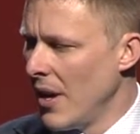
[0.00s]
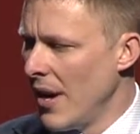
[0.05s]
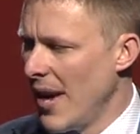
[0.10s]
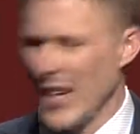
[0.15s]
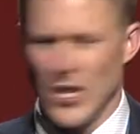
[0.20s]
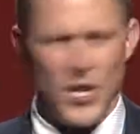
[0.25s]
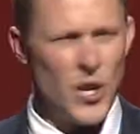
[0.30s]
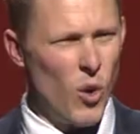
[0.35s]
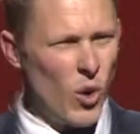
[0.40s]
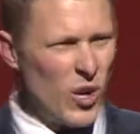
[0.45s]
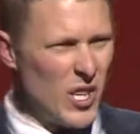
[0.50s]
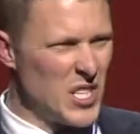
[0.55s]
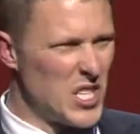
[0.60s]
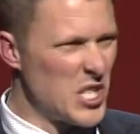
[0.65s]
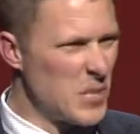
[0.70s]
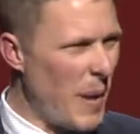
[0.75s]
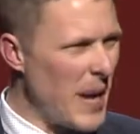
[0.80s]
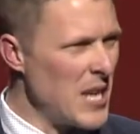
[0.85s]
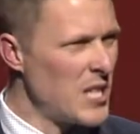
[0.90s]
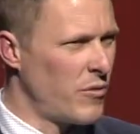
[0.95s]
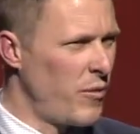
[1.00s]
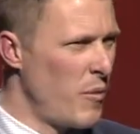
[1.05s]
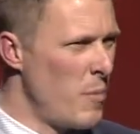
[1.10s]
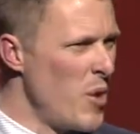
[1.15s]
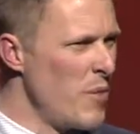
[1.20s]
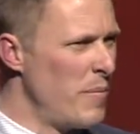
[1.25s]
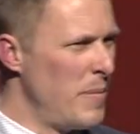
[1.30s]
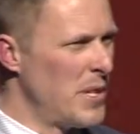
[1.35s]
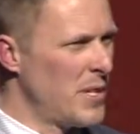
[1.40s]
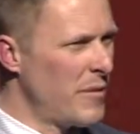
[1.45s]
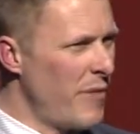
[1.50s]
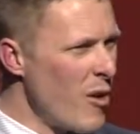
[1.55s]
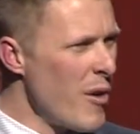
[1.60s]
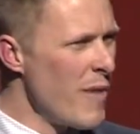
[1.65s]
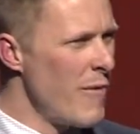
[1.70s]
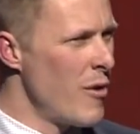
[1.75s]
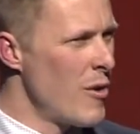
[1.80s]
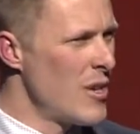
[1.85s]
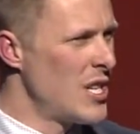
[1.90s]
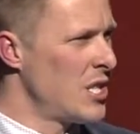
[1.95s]
actually Auckland's space for movement is very,
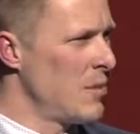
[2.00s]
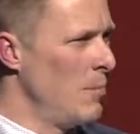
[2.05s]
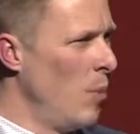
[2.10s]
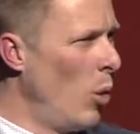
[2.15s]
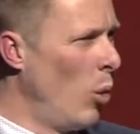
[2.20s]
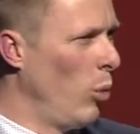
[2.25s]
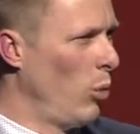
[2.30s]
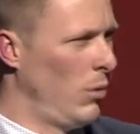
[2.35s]
very small.